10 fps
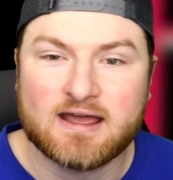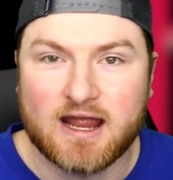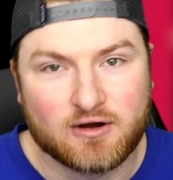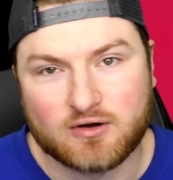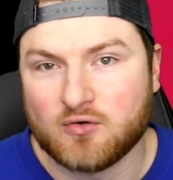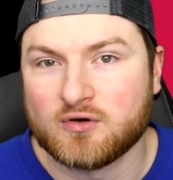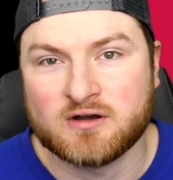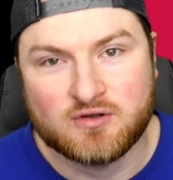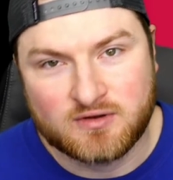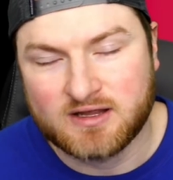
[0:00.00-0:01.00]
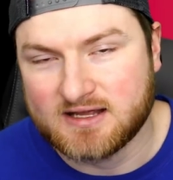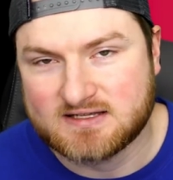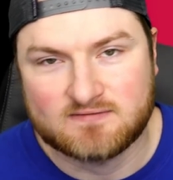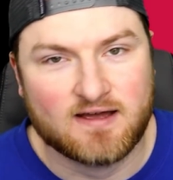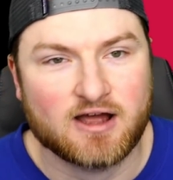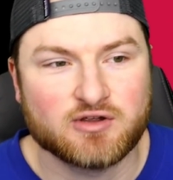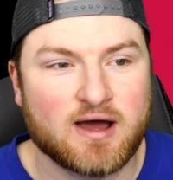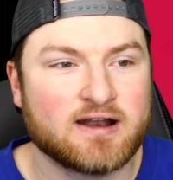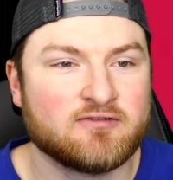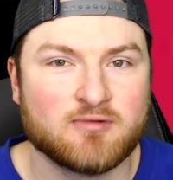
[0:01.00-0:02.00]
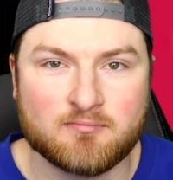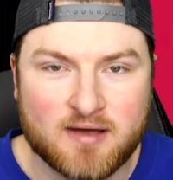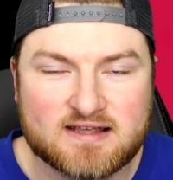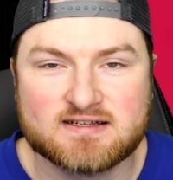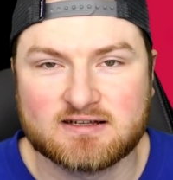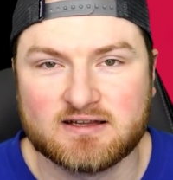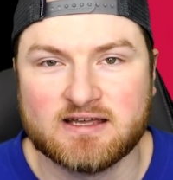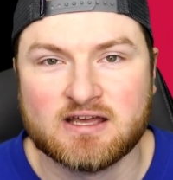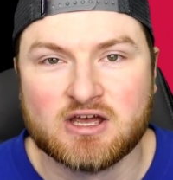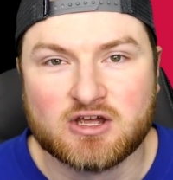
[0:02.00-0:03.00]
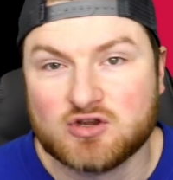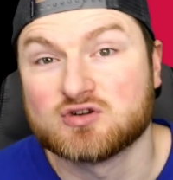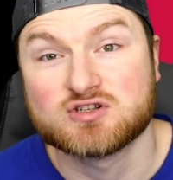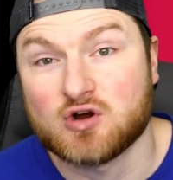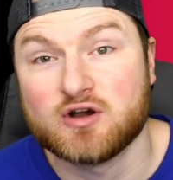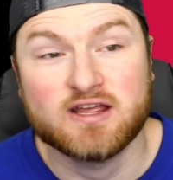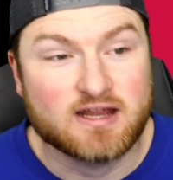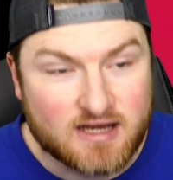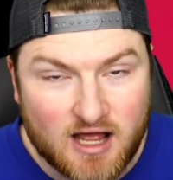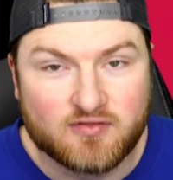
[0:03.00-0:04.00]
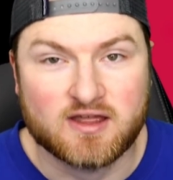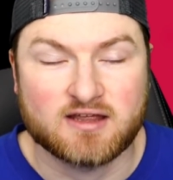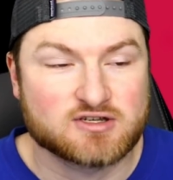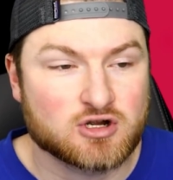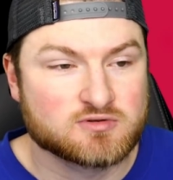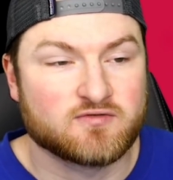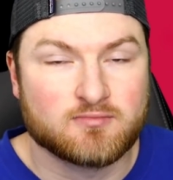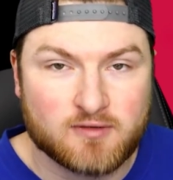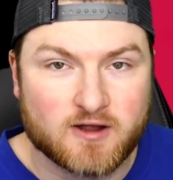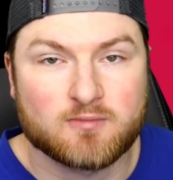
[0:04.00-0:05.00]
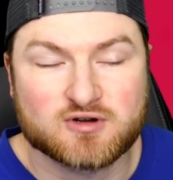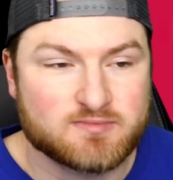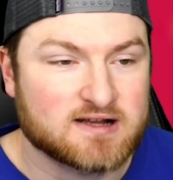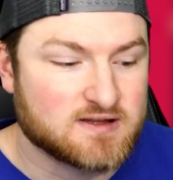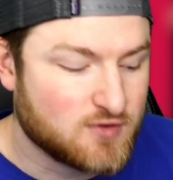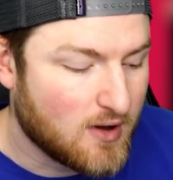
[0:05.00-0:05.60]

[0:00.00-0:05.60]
Eric Gordon, you can get some value out of. But basically, you're starting at nothing in terms of a player perspective.